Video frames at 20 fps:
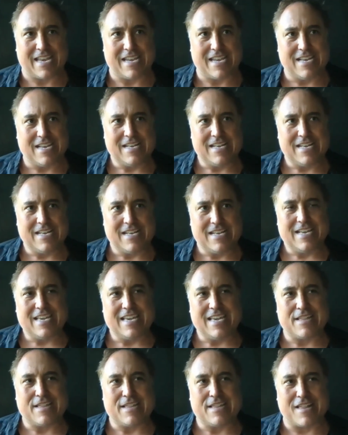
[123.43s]
that
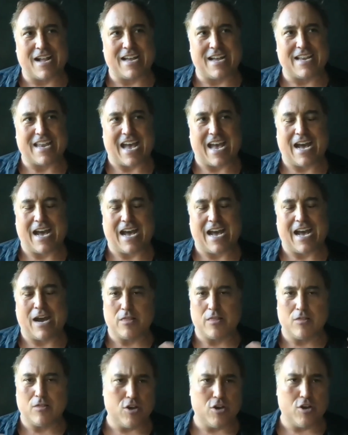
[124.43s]
it's not
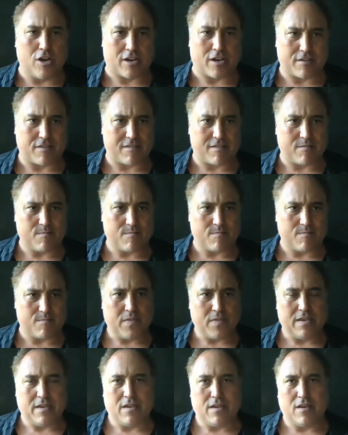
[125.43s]
how it looks
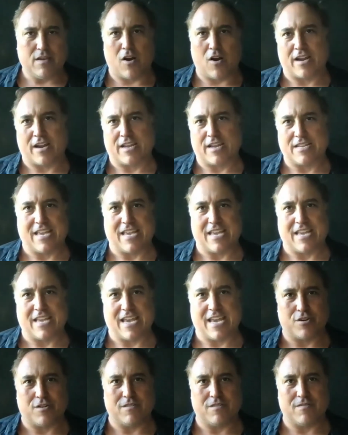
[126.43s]

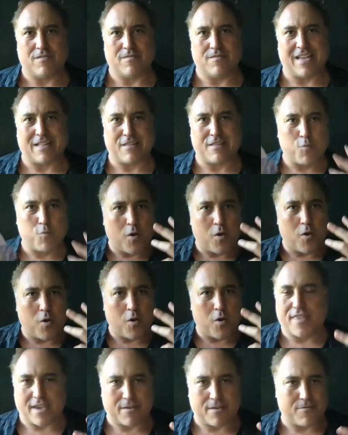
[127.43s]
architecture. That's
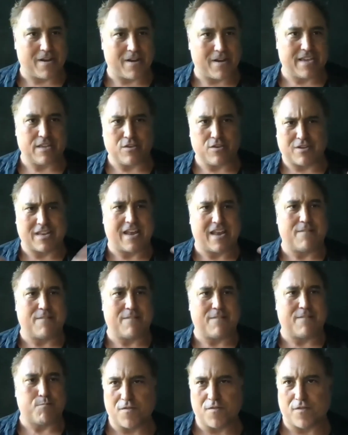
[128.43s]
one thing, right? You can
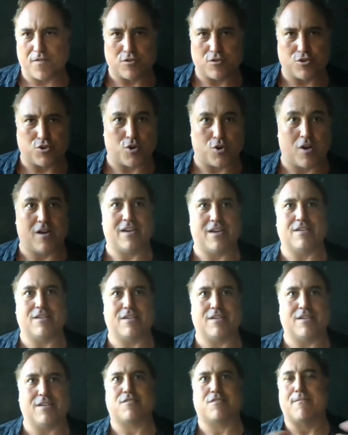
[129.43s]
have beautiful
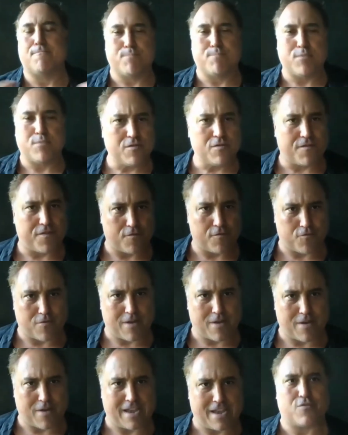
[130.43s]
drawings, you can have beautiful
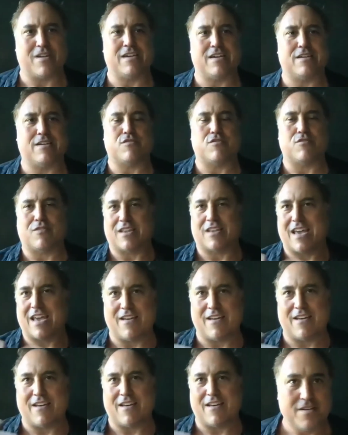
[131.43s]
renderings, you can
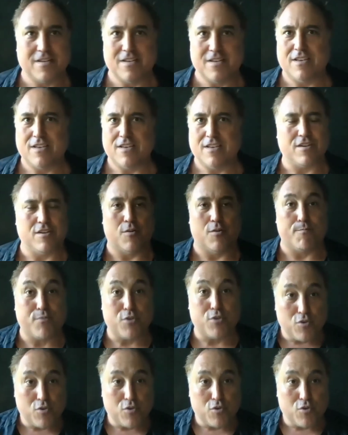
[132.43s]
have, you know,
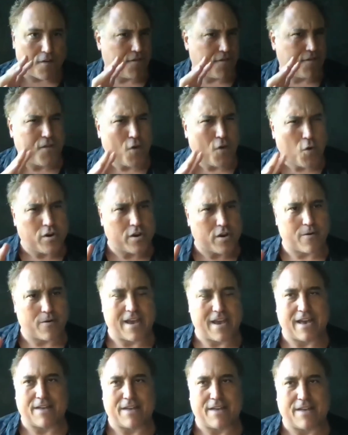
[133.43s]
beautiful
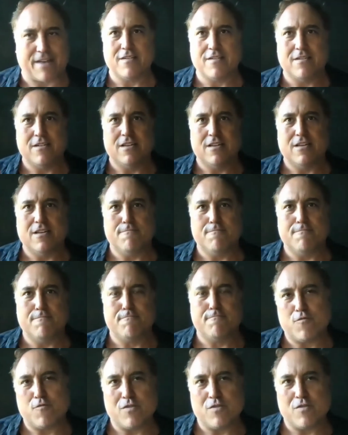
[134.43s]
photographs.
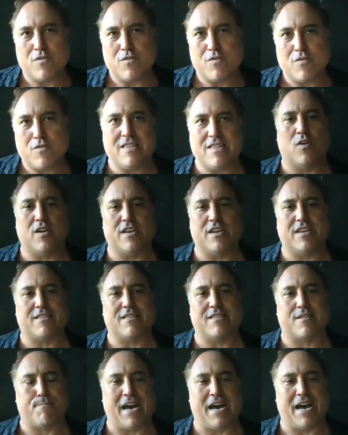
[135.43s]
But really, what
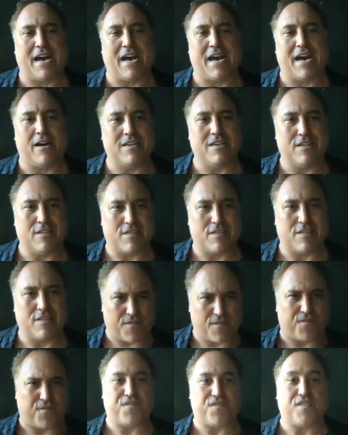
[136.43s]
it's about
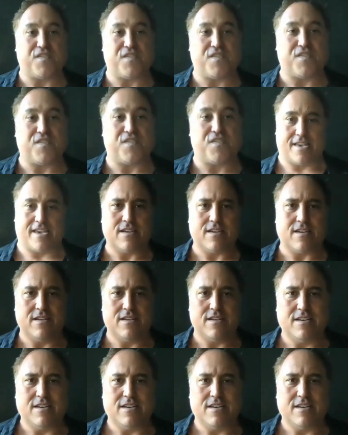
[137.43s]
is the feeling,